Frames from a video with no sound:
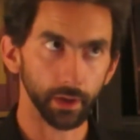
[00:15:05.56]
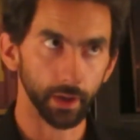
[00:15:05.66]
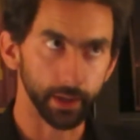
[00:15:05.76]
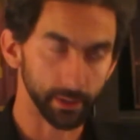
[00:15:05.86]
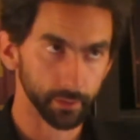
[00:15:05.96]

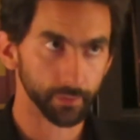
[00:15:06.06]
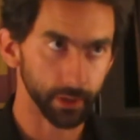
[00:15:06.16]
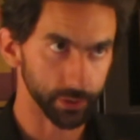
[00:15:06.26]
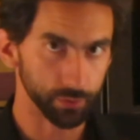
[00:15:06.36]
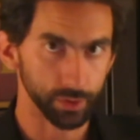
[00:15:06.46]
identify
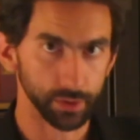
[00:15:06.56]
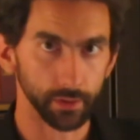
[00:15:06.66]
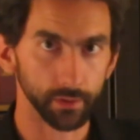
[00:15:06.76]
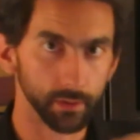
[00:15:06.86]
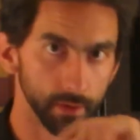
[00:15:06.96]
as Christian.
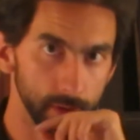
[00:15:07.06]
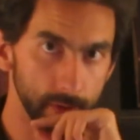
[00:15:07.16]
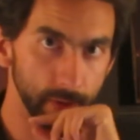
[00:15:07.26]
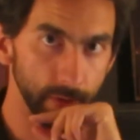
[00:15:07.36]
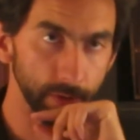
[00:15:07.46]

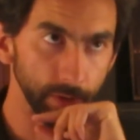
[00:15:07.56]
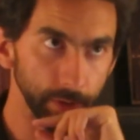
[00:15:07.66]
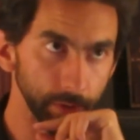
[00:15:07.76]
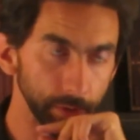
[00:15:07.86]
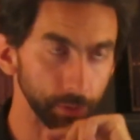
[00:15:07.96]

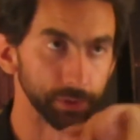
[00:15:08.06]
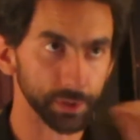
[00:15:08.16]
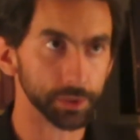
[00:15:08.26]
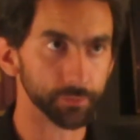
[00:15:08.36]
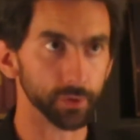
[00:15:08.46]
So
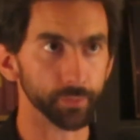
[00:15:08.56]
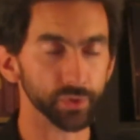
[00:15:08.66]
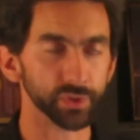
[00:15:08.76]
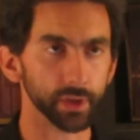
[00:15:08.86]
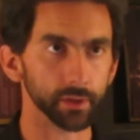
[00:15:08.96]

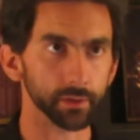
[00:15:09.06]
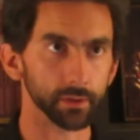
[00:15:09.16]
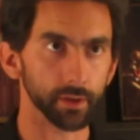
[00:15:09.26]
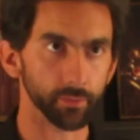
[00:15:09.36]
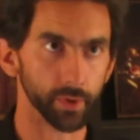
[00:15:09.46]
64%
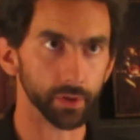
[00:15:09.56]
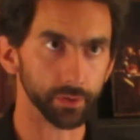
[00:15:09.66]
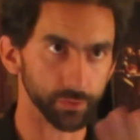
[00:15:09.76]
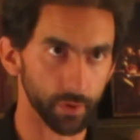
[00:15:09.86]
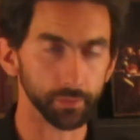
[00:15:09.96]
of
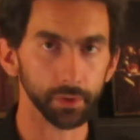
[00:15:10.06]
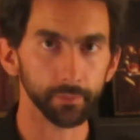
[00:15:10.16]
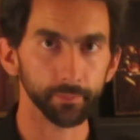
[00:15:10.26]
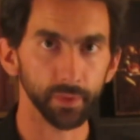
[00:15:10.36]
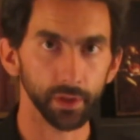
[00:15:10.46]
Americans, roughly,
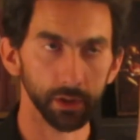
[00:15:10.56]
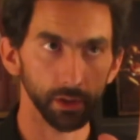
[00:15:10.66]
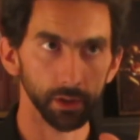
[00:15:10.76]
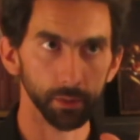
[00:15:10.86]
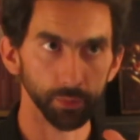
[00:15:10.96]

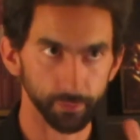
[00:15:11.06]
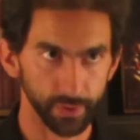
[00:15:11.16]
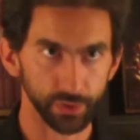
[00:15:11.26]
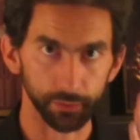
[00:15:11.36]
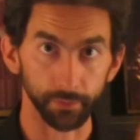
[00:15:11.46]

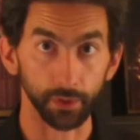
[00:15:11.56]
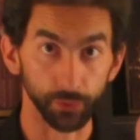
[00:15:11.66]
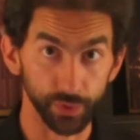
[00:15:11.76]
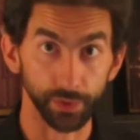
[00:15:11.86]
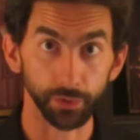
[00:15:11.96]
profess to follow
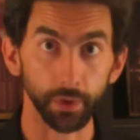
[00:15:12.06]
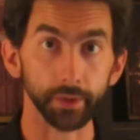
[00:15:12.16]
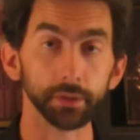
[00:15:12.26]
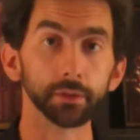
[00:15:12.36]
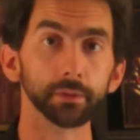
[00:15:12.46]
Jesus
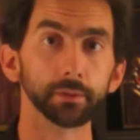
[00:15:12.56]
Christ.